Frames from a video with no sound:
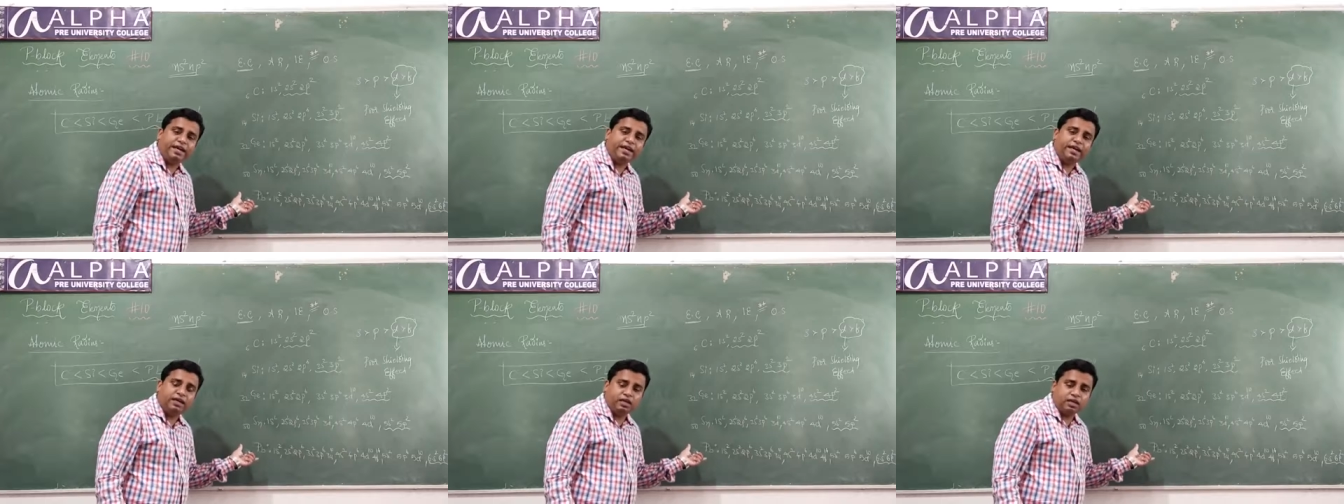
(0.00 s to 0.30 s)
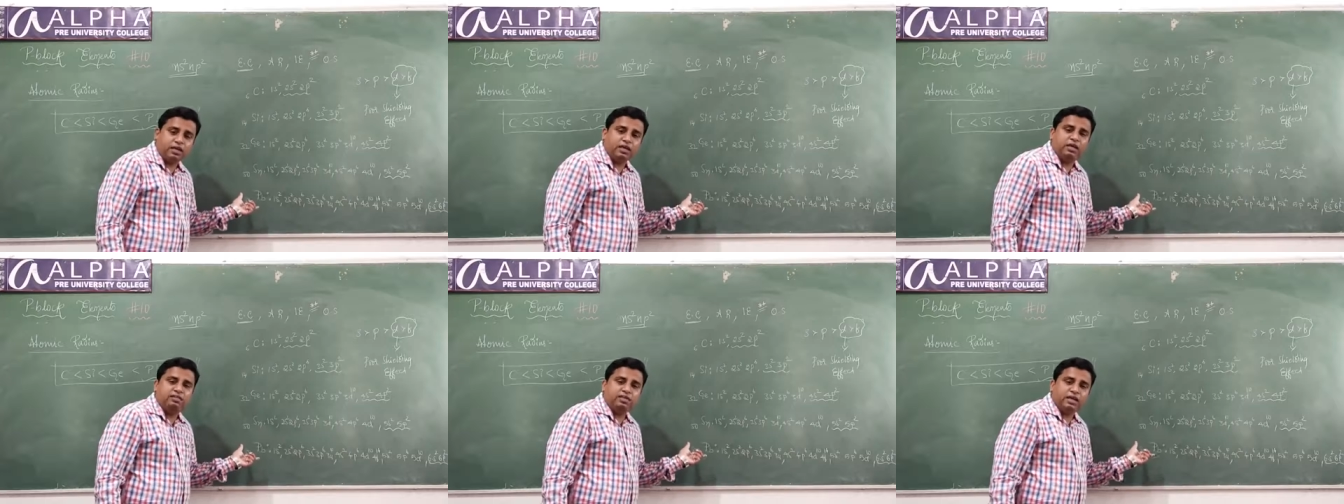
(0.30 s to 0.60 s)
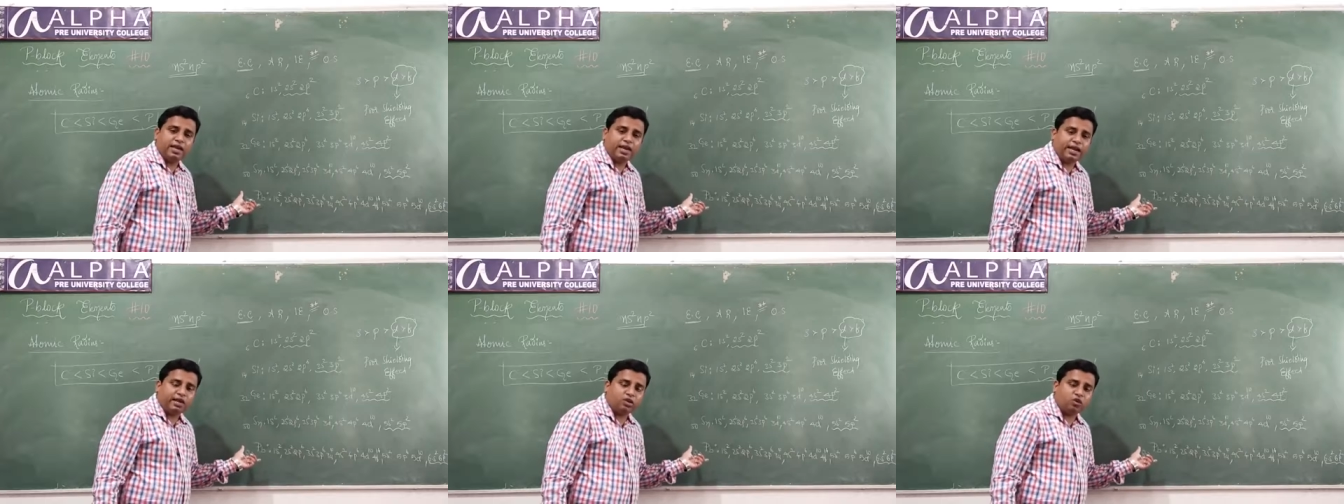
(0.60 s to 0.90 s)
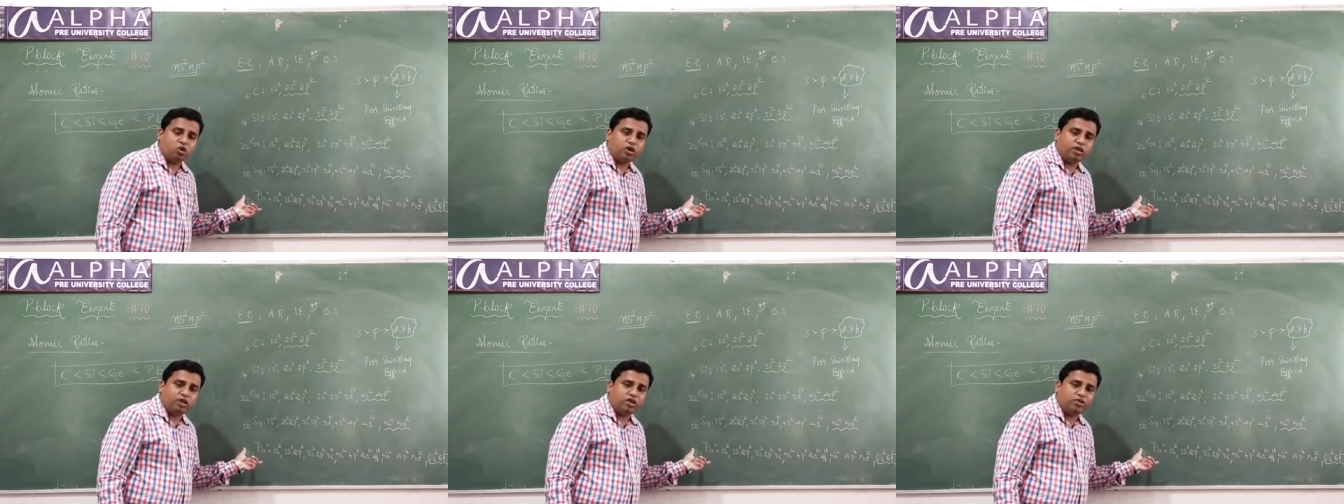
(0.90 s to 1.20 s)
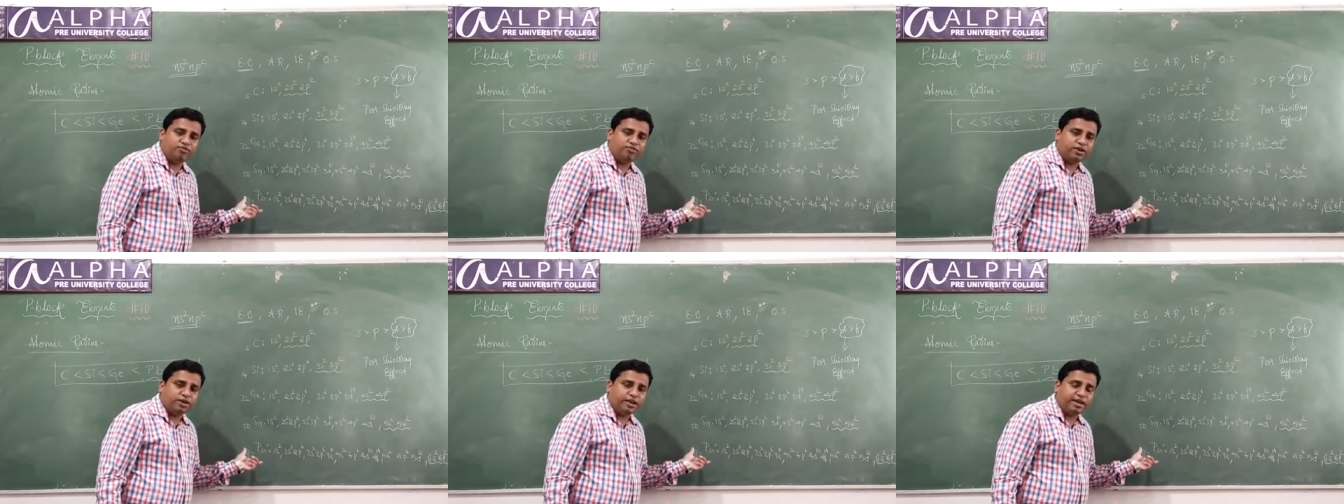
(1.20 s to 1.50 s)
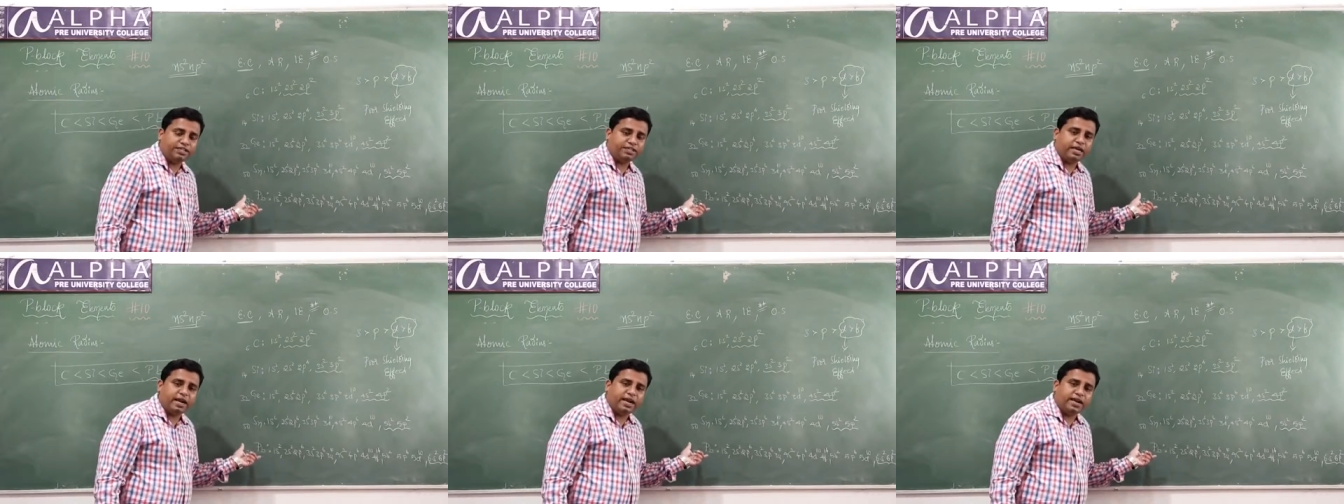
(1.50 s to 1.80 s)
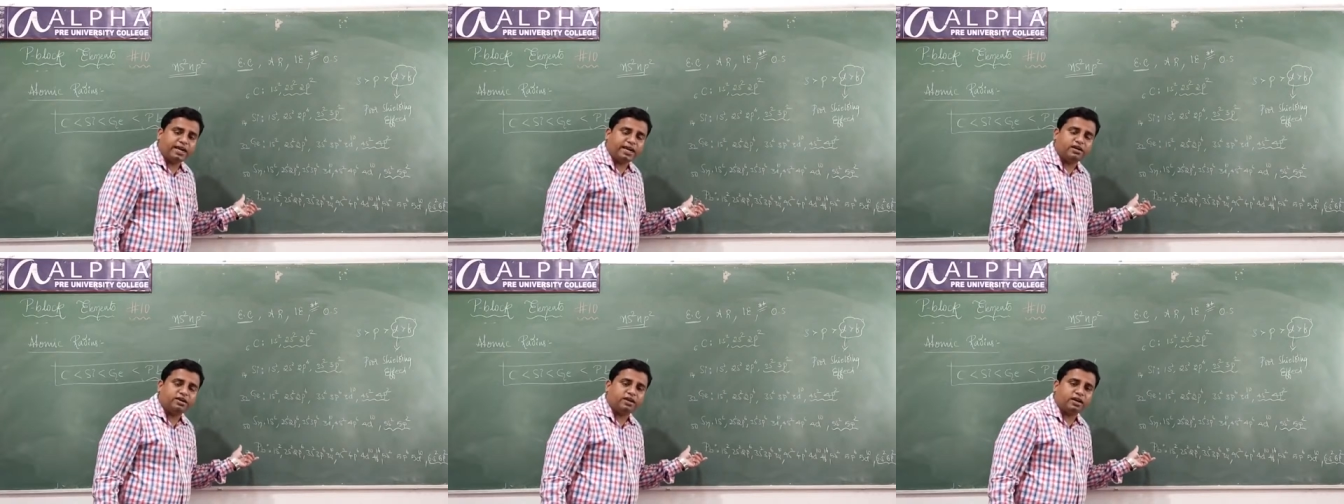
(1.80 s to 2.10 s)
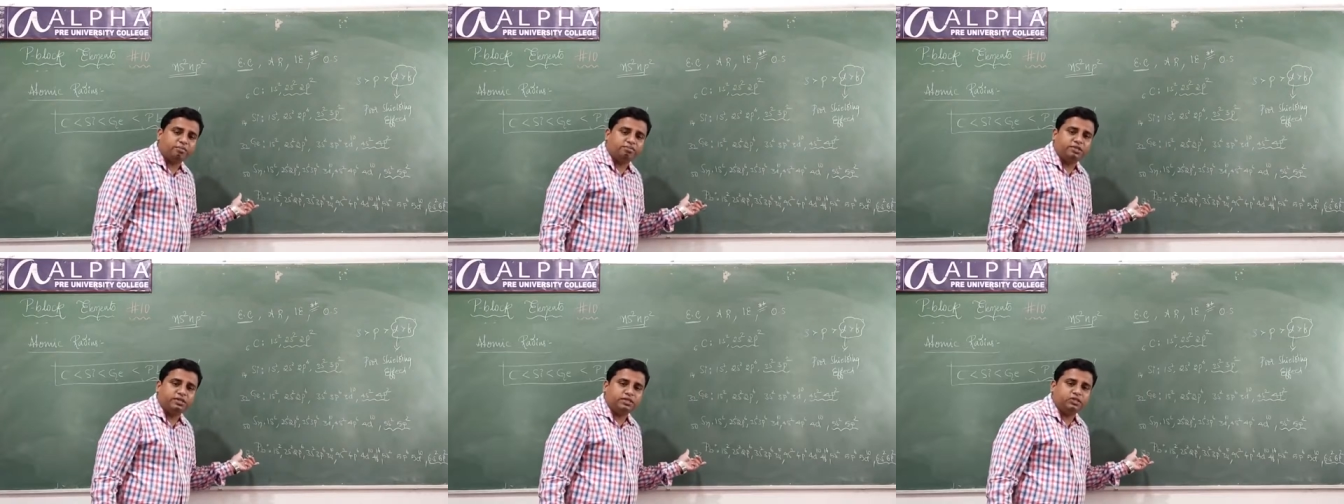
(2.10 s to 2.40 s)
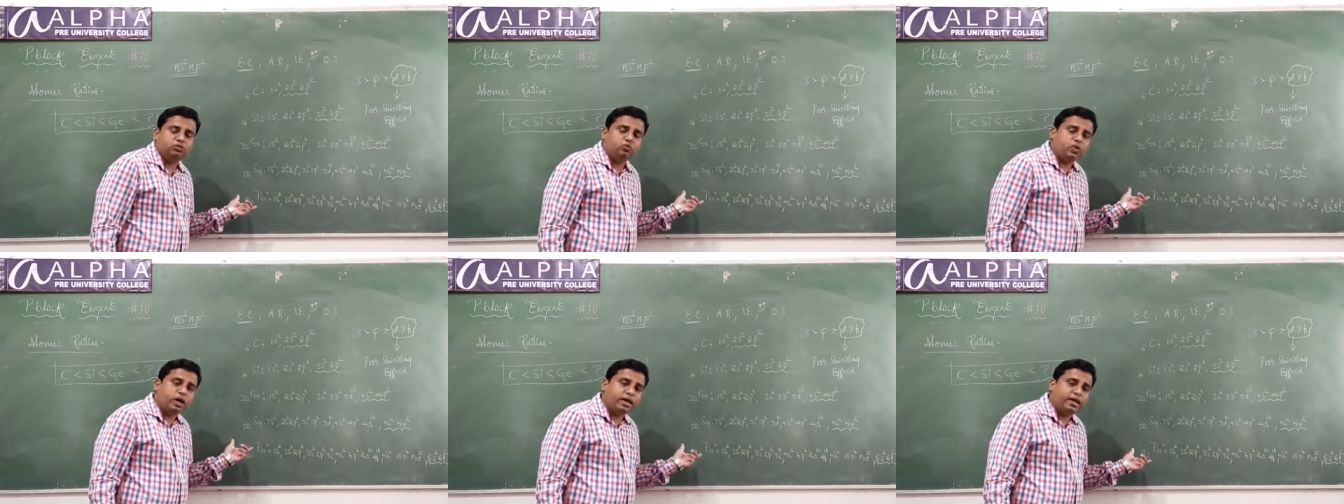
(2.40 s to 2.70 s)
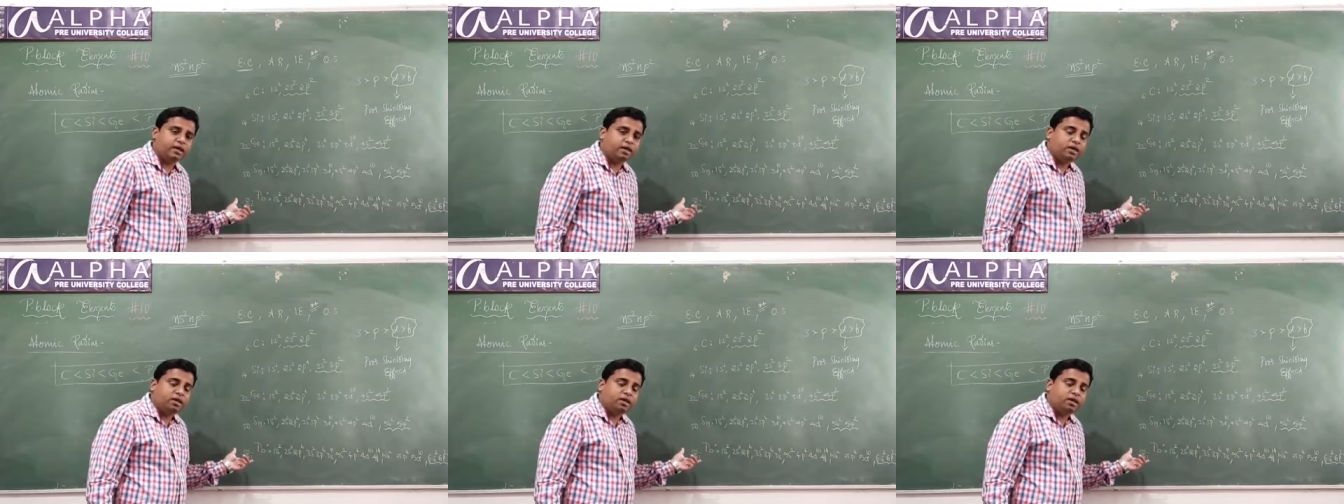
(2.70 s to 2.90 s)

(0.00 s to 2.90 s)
the electronic configuration. I didn't rub this. Why?